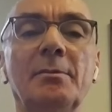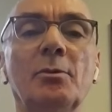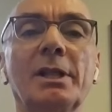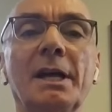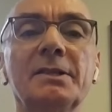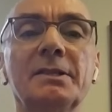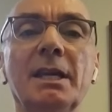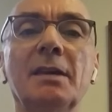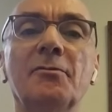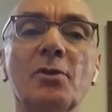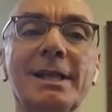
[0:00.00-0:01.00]
the Democrats,
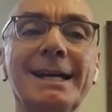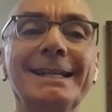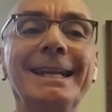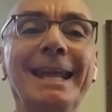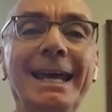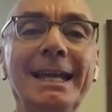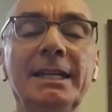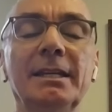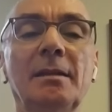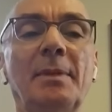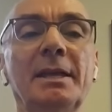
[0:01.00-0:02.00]
taken for granted and
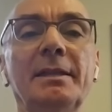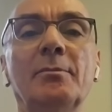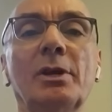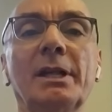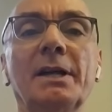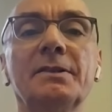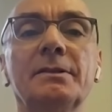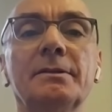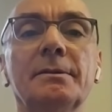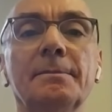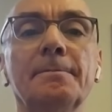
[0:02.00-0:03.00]
alienated by
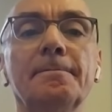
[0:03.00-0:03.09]
Democrats.